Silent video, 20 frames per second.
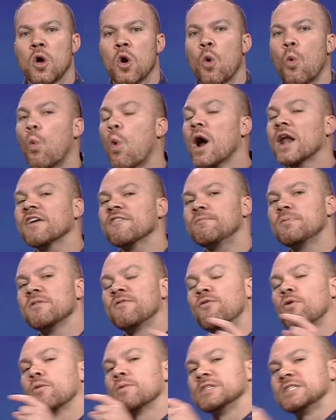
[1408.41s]
What if
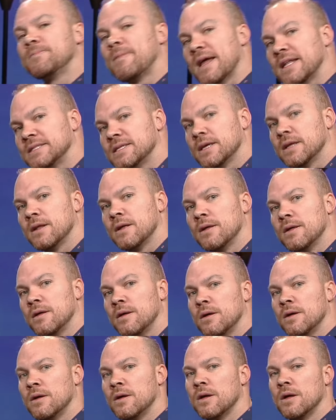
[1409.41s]
before we spent it,
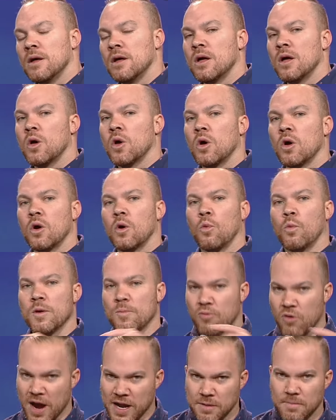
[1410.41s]
we
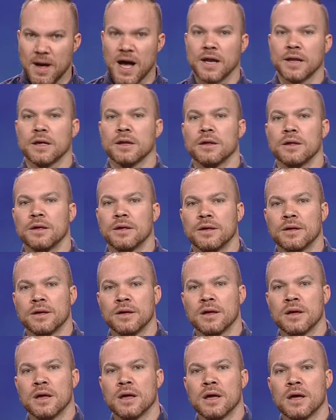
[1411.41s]
prayed about it?
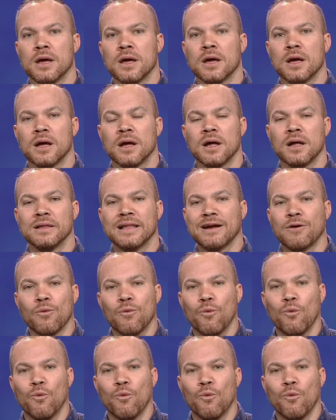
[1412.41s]
Like,